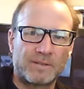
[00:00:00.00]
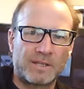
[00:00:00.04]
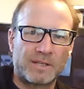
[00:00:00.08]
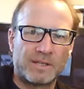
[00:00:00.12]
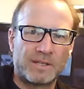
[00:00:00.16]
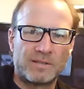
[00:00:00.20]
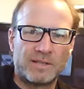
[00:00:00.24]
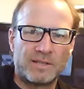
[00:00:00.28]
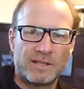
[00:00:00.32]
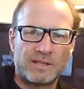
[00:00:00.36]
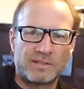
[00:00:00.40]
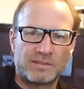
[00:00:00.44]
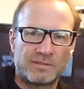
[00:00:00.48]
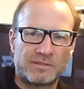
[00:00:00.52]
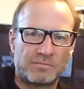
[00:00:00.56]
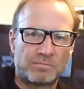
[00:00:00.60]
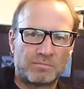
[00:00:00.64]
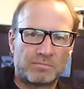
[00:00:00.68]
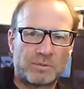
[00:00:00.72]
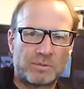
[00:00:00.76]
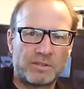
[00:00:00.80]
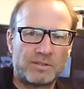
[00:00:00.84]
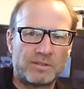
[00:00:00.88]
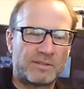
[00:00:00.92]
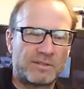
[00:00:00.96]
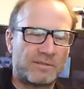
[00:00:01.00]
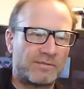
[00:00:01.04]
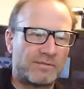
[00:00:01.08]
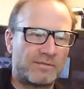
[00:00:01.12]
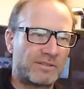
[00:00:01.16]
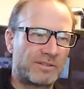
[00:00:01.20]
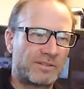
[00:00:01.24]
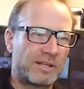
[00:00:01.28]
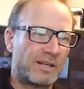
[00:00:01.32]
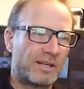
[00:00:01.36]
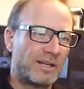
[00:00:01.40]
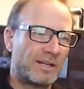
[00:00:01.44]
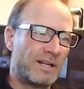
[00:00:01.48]
and has a pretty
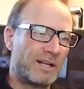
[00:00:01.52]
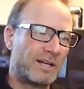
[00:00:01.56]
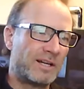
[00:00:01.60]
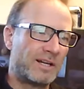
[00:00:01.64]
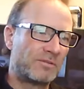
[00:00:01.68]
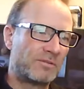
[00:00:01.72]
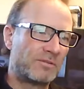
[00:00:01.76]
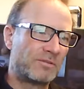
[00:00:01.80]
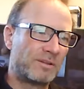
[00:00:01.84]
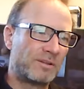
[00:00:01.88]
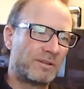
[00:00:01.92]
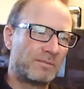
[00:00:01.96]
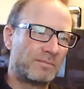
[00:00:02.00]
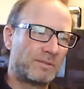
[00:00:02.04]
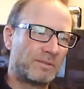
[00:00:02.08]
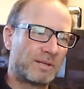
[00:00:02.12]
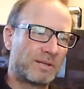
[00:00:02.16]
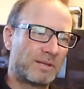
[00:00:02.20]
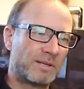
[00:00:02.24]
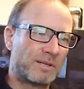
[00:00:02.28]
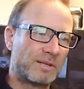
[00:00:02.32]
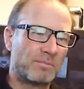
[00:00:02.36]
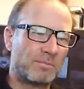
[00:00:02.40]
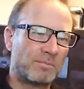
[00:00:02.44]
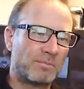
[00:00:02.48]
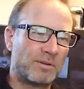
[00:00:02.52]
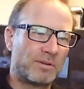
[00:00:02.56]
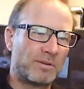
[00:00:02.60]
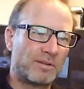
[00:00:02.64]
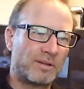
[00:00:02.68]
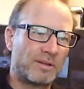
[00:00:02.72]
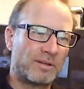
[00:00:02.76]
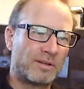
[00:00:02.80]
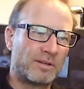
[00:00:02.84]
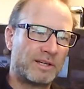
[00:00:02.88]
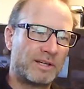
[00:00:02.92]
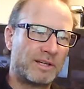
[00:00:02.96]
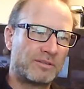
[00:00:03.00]
sophisticated algorithm to come up with
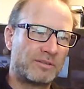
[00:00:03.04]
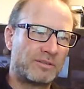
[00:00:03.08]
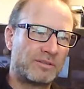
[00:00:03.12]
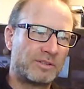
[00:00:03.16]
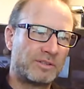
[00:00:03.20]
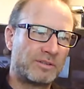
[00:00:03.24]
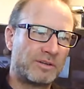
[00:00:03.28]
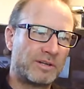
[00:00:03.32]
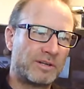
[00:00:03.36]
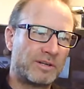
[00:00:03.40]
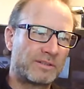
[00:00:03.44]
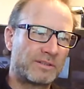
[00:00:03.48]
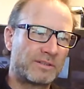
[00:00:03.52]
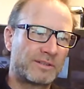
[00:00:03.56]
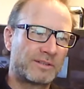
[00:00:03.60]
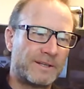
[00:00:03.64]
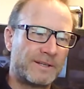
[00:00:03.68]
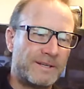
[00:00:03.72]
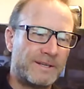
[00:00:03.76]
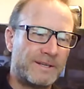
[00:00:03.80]
energy cost.